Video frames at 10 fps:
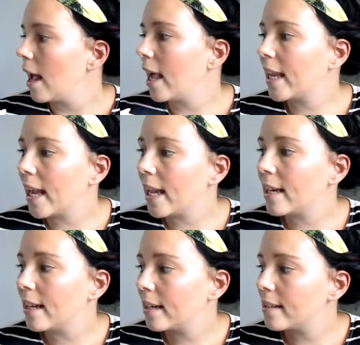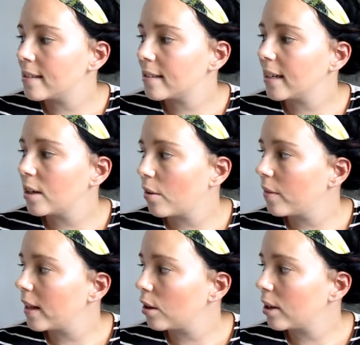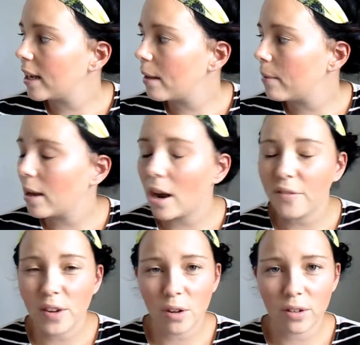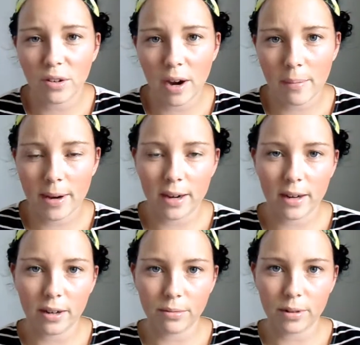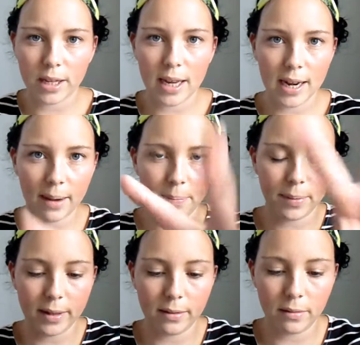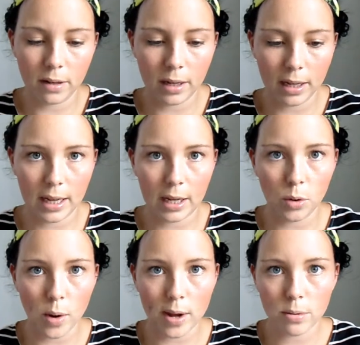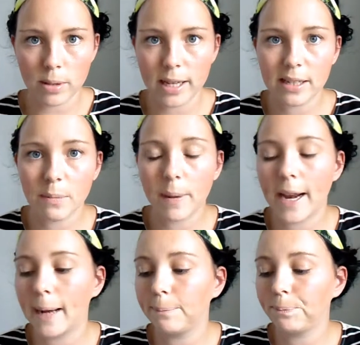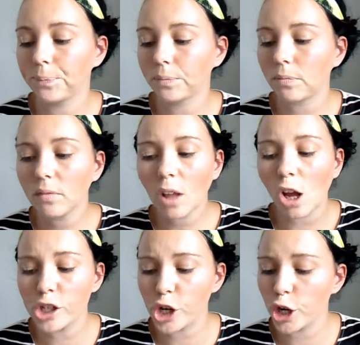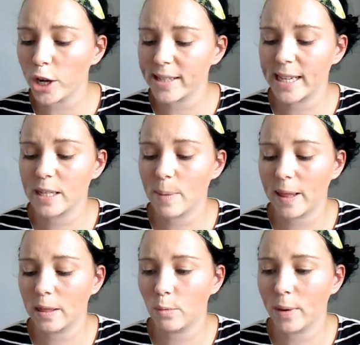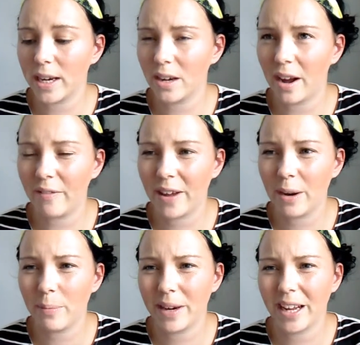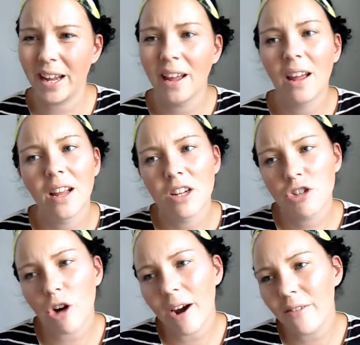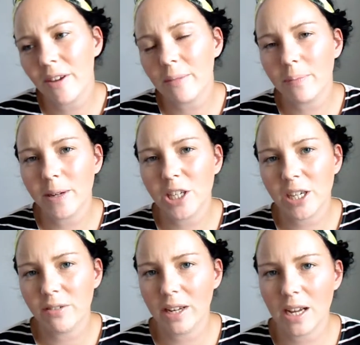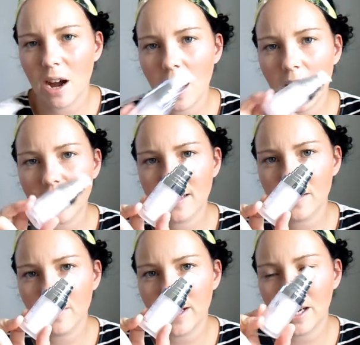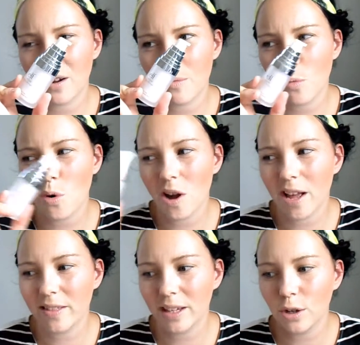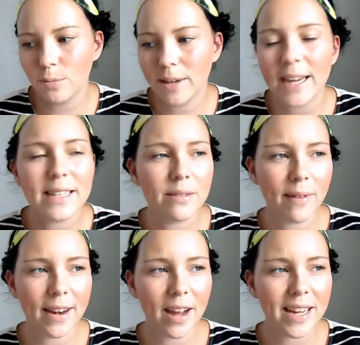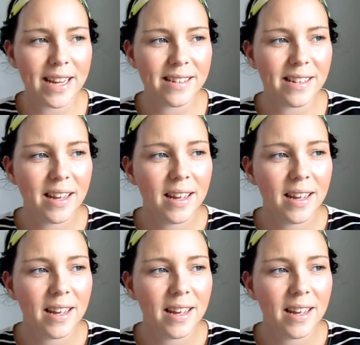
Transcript: Again, it is sitting over there looking at me. I forgot to grab it, and I don't want to get up and annoy all this, but I'll show you guys next month when I've had a better try of it. But generally, I like this one a lot more. The illumination one, I guess,